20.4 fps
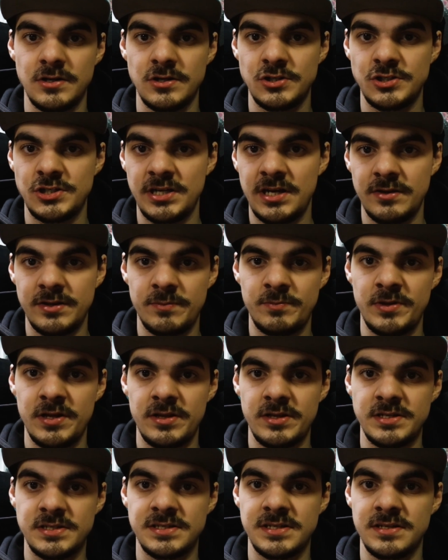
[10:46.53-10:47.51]
Check out the
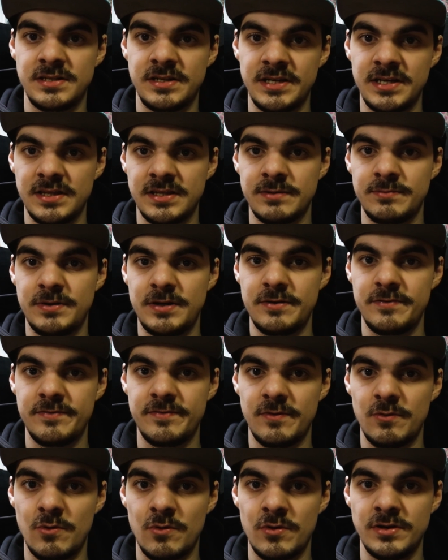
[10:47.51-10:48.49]
playlist in the link
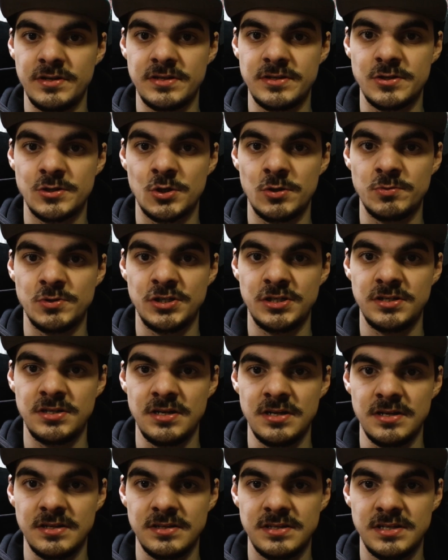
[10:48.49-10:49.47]
above or in the
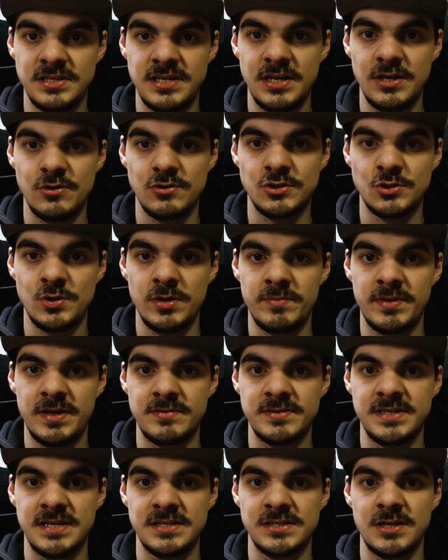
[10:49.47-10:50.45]
description to take your
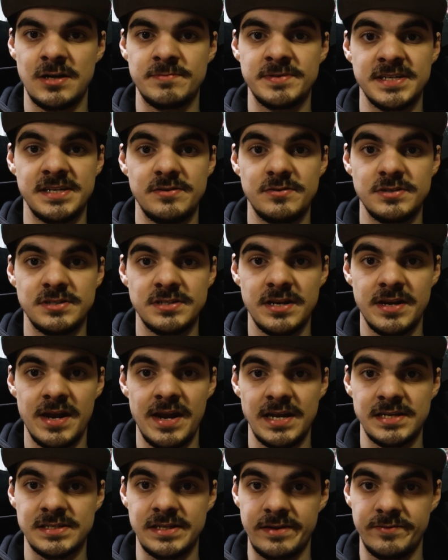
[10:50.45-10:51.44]
Streamlabs Desktop skills to the
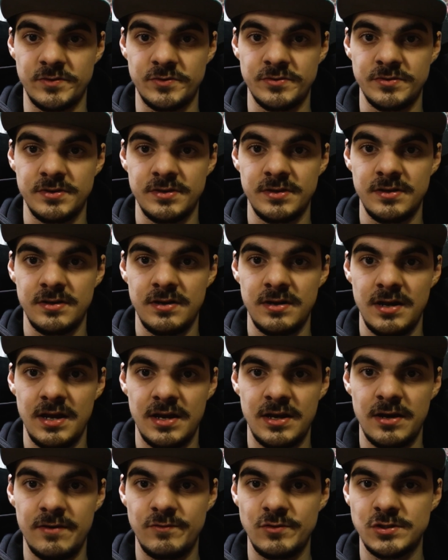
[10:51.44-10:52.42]
next level.
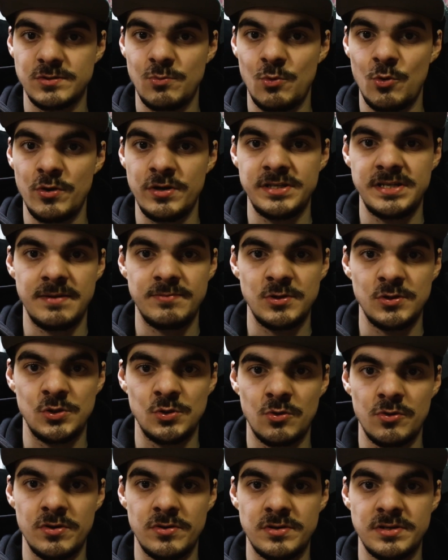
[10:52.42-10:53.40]
It covers more in-depth
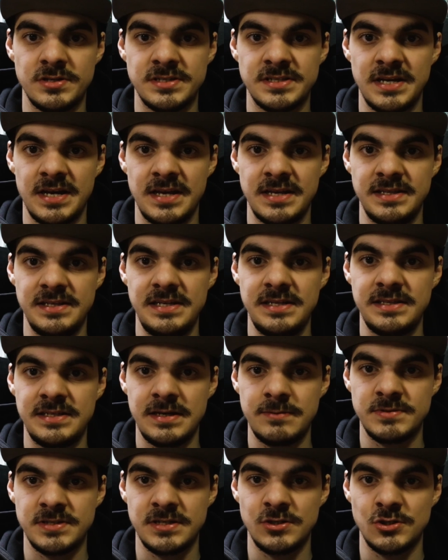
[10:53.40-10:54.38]
tutorials and neat
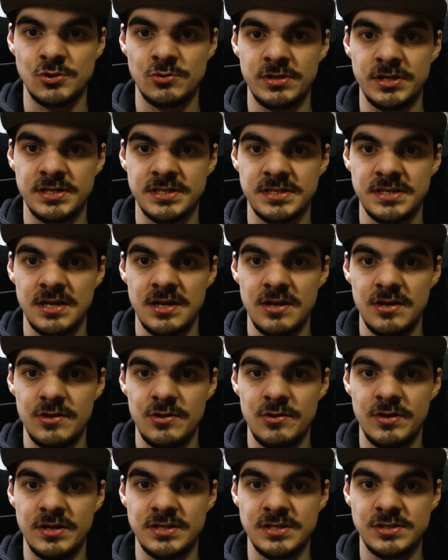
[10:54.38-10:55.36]
tips and tricks
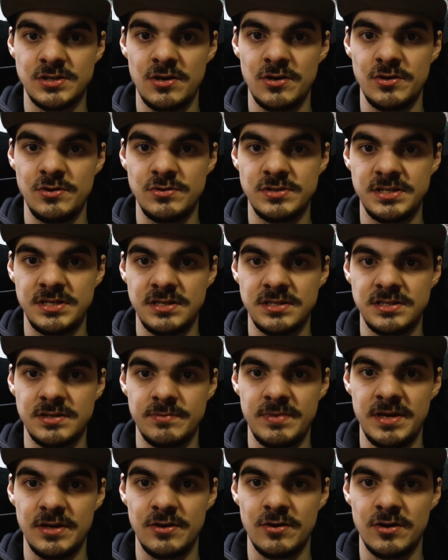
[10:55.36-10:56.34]
you can start using to
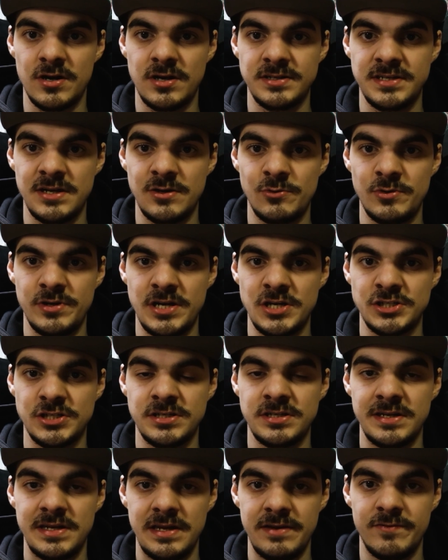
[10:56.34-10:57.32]
make your content
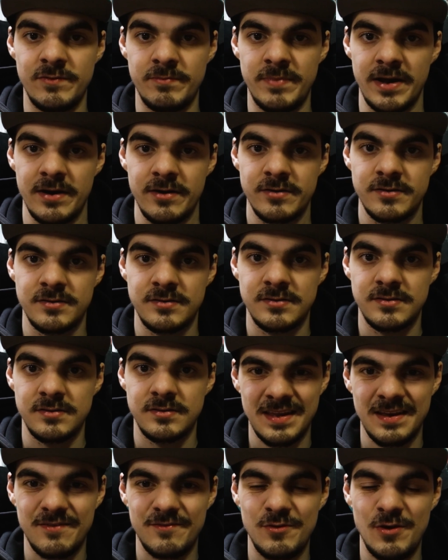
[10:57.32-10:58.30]
creation even better.
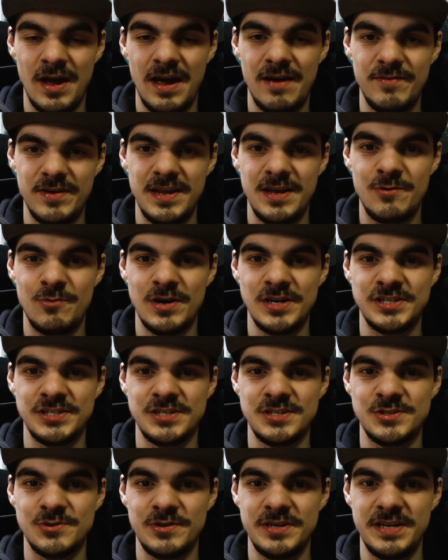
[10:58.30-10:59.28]
If you have any
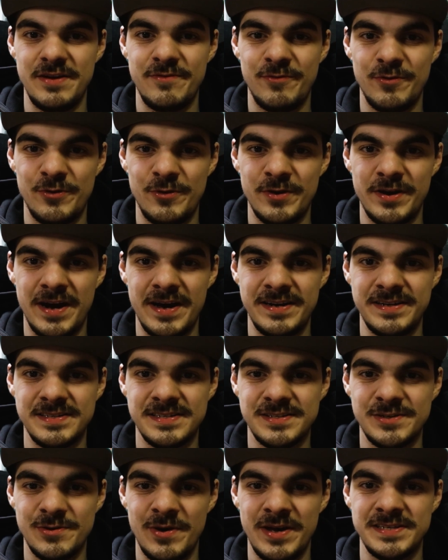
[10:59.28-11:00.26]
questions or need further
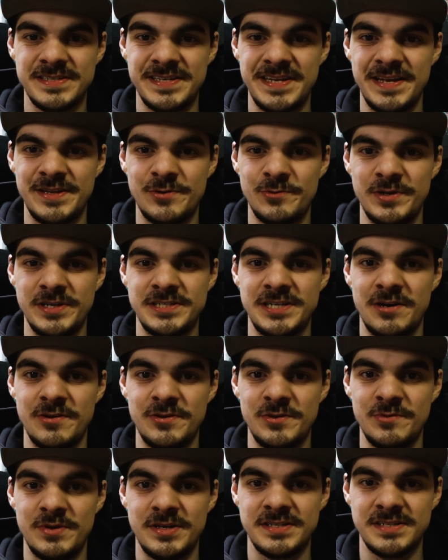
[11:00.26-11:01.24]
guidance, don't hesitate to reach
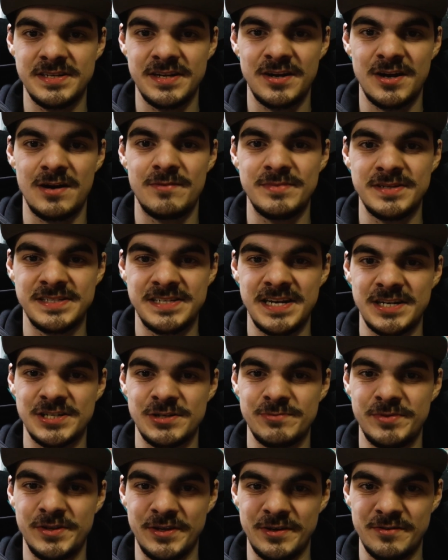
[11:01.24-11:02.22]
out to us in the comments
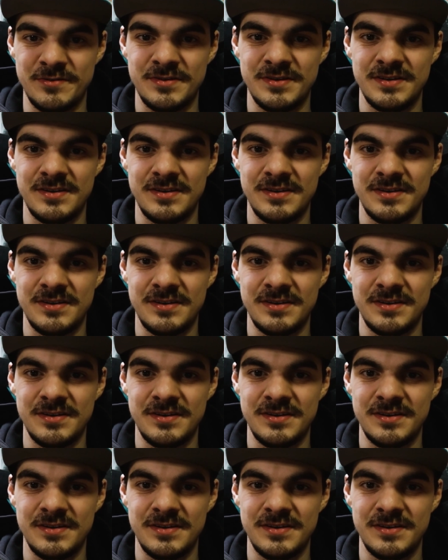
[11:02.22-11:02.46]
section below.